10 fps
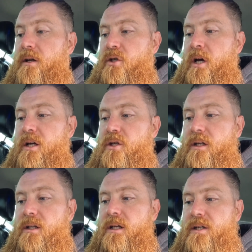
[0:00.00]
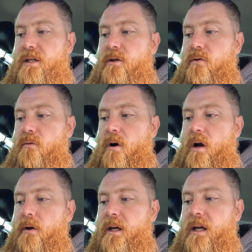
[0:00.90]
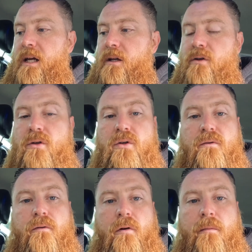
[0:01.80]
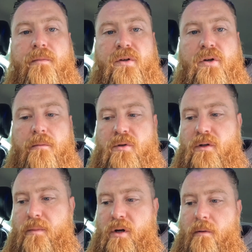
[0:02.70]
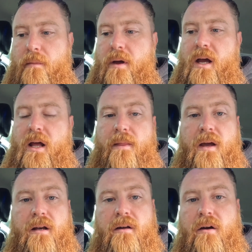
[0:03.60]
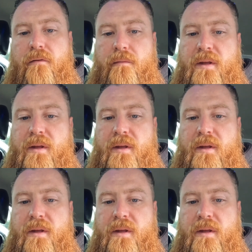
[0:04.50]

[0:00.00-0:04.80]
changing the signal wiring in from the top to the bottom, and then go from